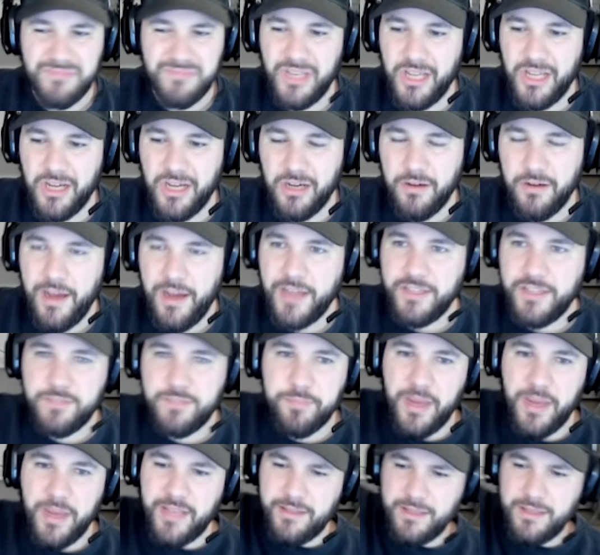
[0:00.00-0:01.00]
No, I
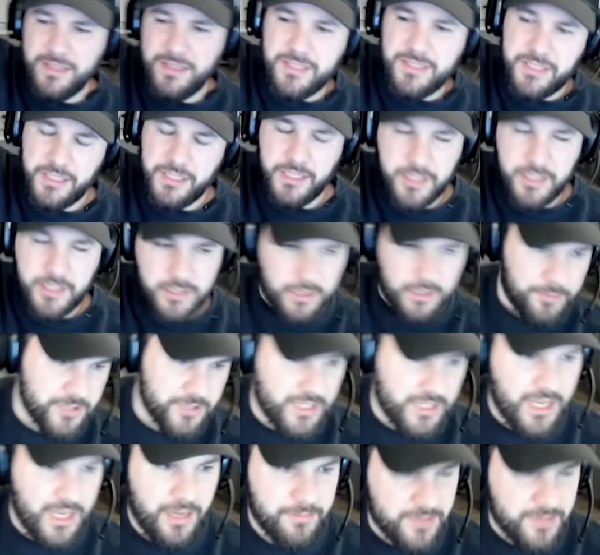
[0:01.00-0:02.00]
just banged on the ceiling a
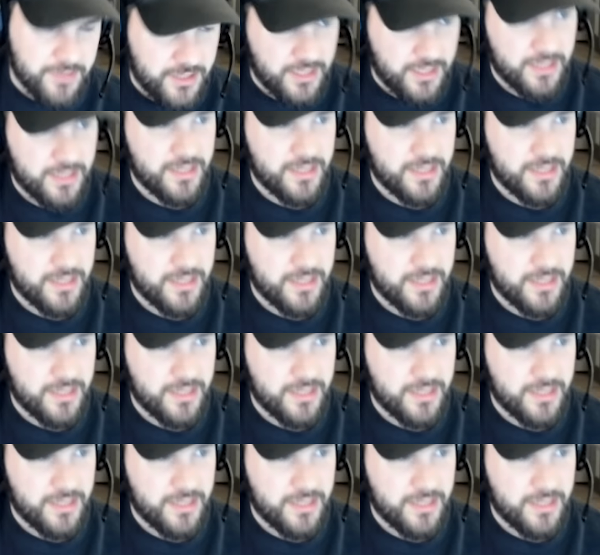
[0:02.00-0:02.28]
couple times.